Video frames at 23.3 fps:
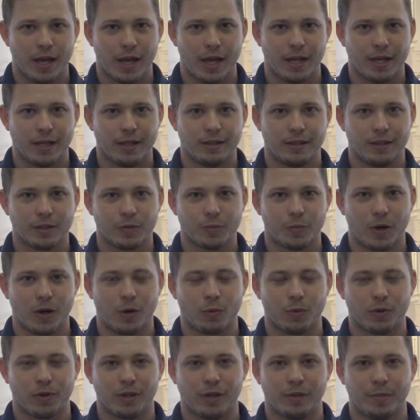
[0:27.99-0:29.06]
And in this
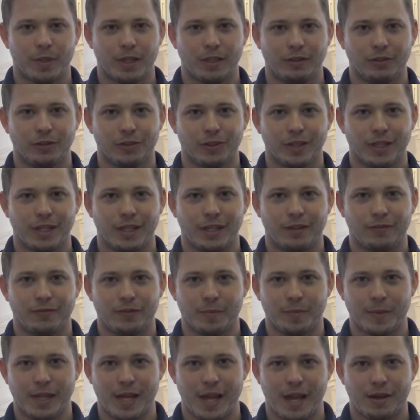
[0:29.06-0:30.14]
part, we're going to be looking
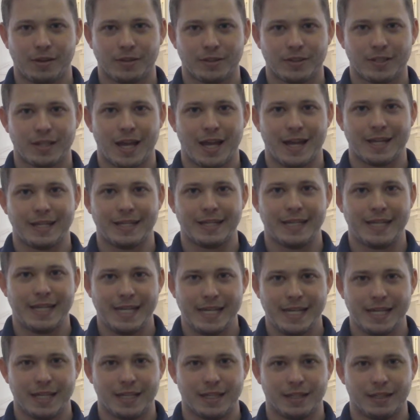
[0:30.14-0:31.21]
from the outside
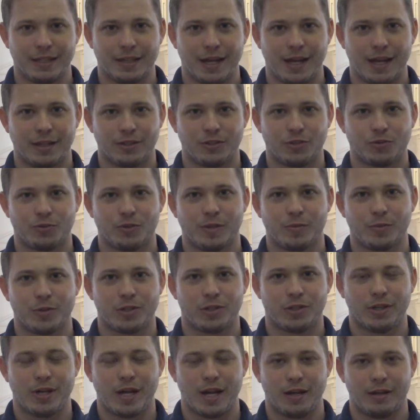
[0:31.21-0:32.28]
in at
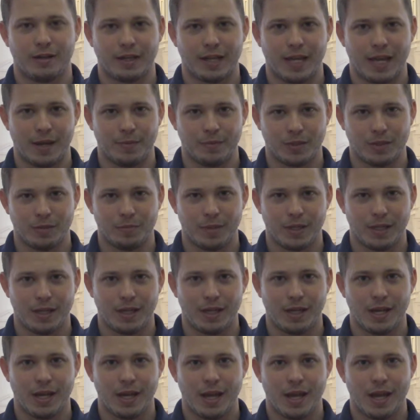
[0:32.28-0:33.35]
Scripture, how it came to
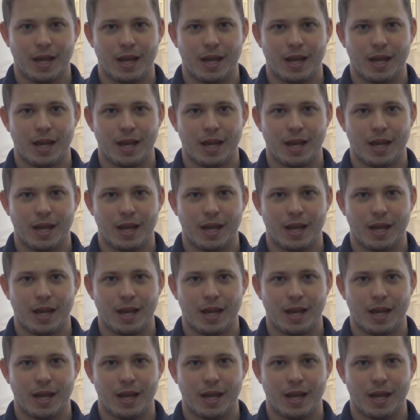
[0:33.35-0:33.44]
be,